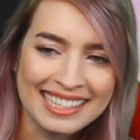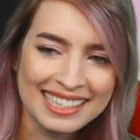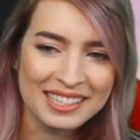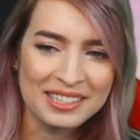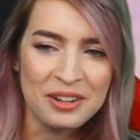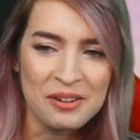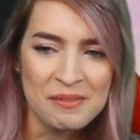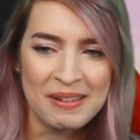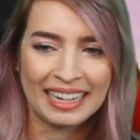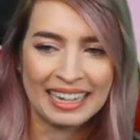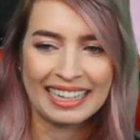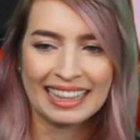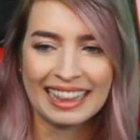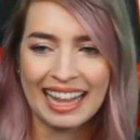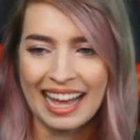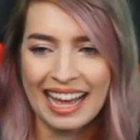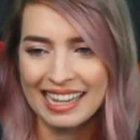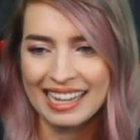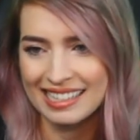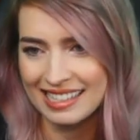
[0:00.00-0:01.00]
So many
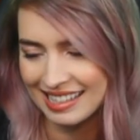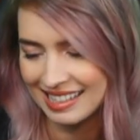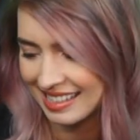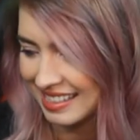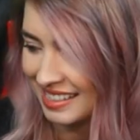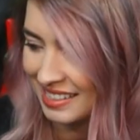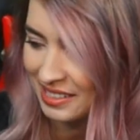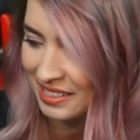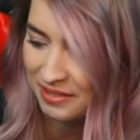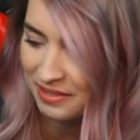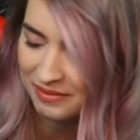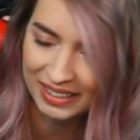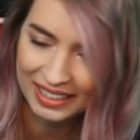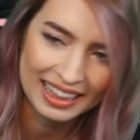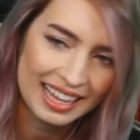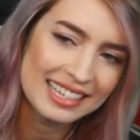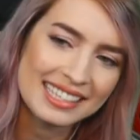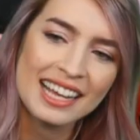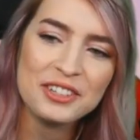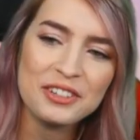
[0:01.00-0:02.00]
lies. So many
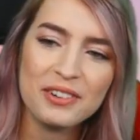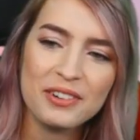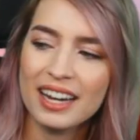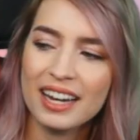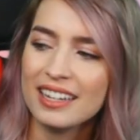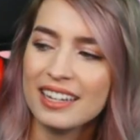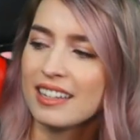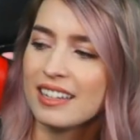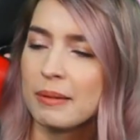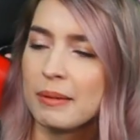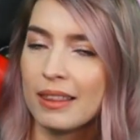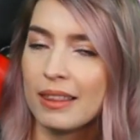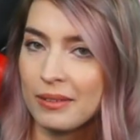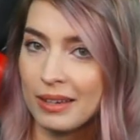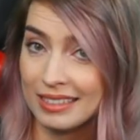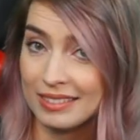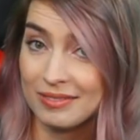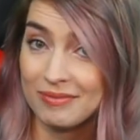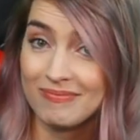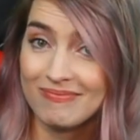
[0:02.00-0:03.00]
lies. How's your Ragdoll, by the
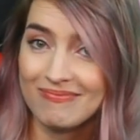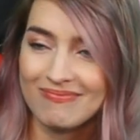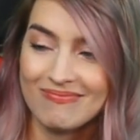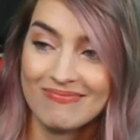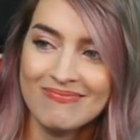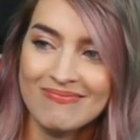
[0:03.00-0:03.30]
way? Hmm?